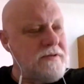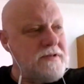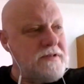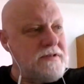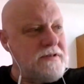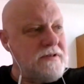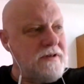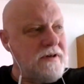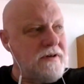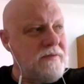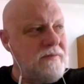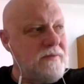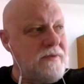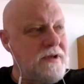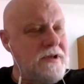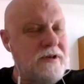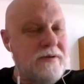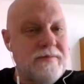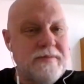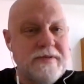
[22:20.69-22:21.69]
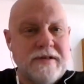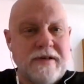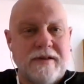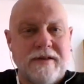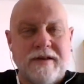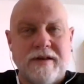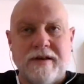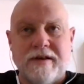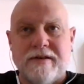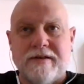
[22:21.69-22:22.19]
John Williams, I
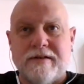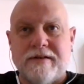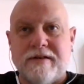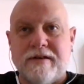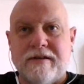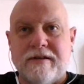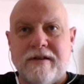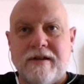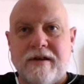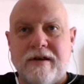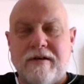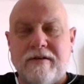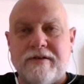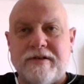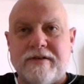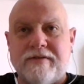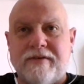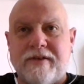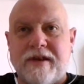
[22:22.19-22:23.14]
think. I always